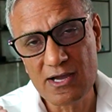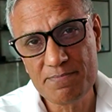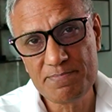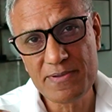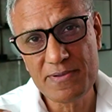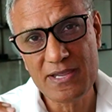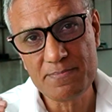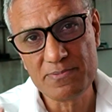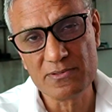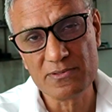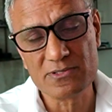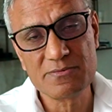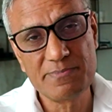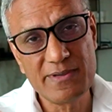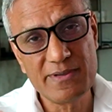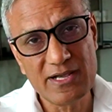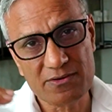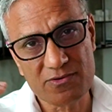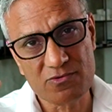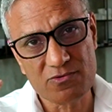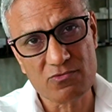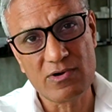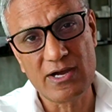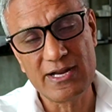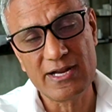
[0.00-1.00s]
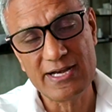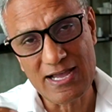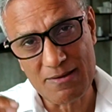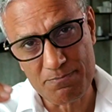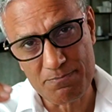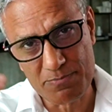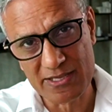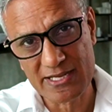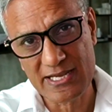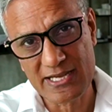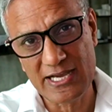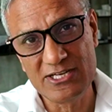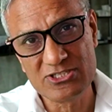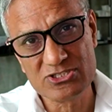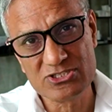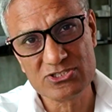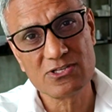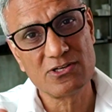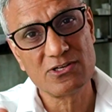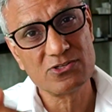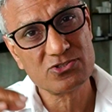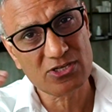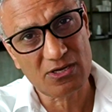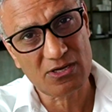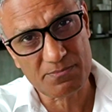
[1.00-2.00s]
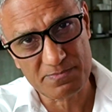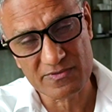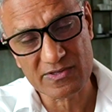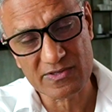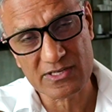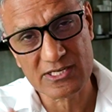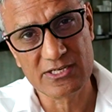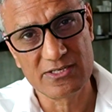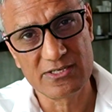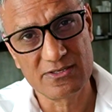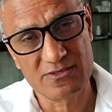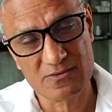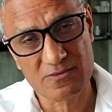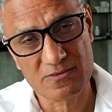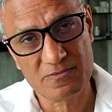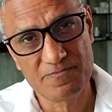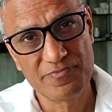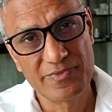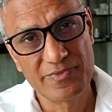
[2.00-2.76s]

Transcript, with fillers: people to be able to write applications on top of the kernel